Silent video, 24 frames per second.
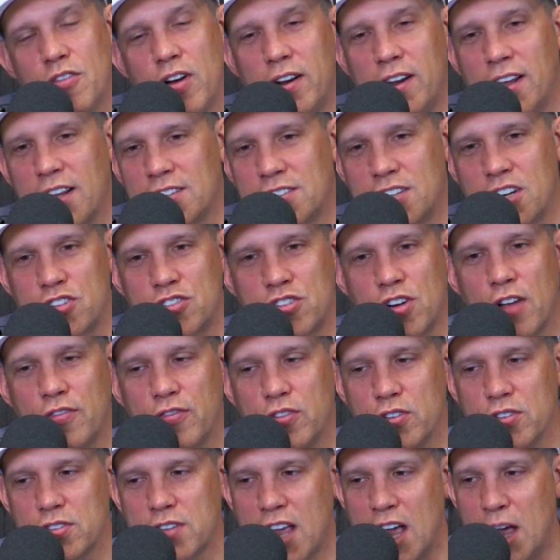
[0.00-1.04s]
right next to
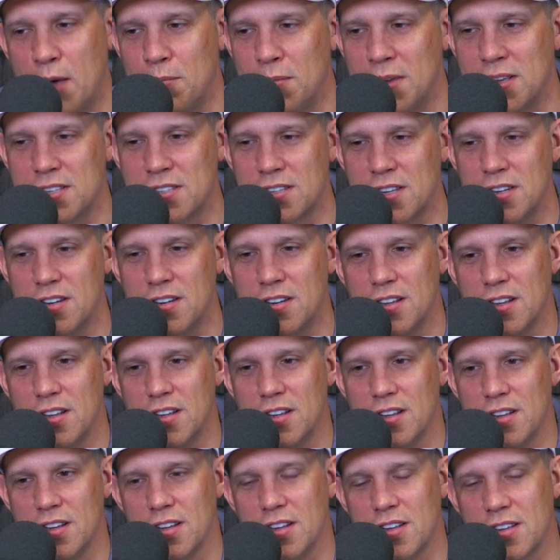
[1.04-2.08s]
Truffles. Can't miss it.
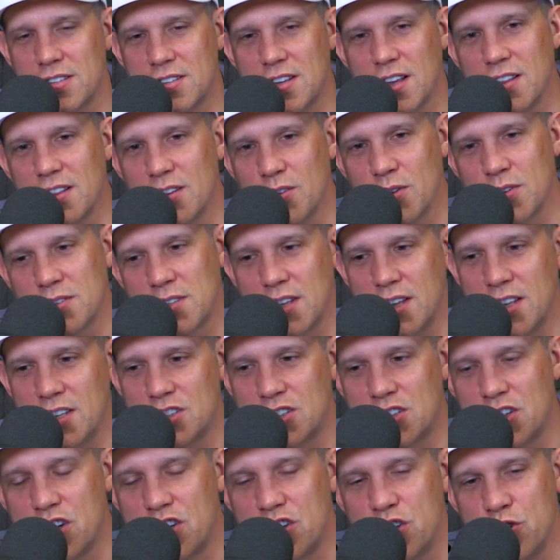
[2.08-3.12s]
St. Louis
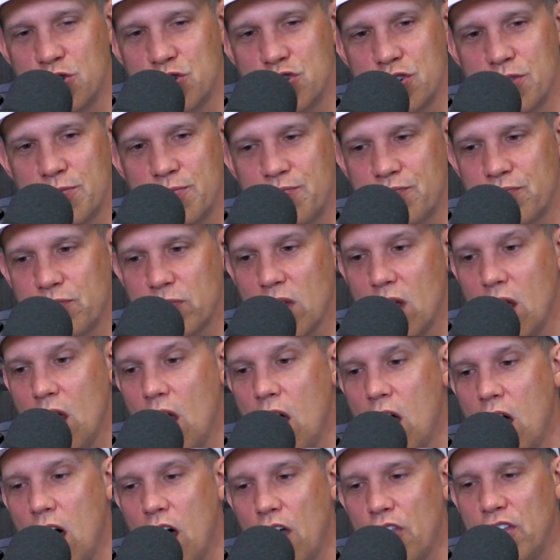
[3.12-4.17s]
institution.
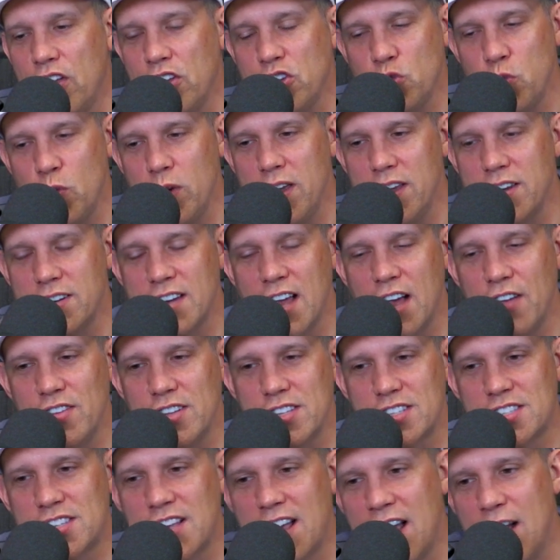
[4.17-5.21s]
This week,
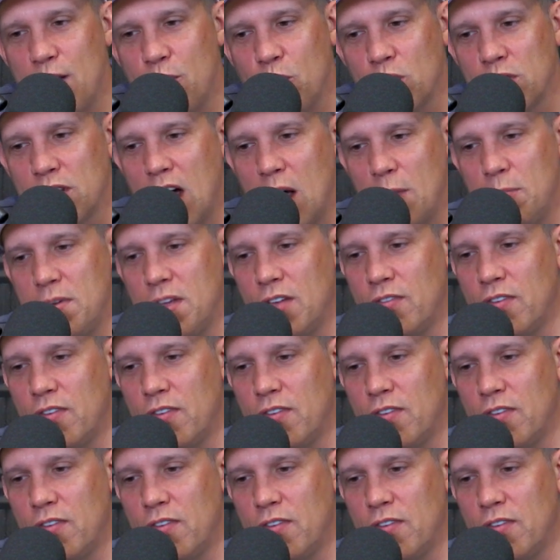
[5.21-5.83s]
Devin Sant will not be